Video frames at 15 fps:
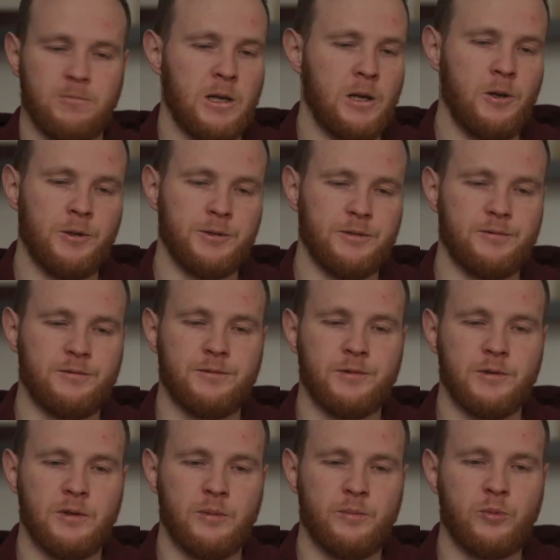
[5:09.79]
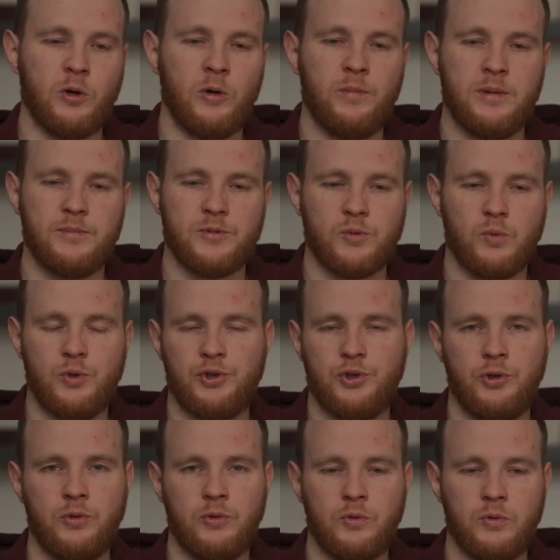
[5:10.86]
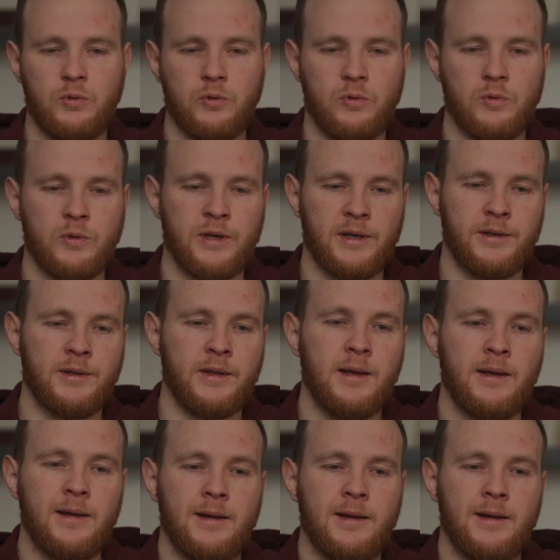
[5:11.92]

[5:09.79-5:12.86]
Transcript: a lot of problems which you can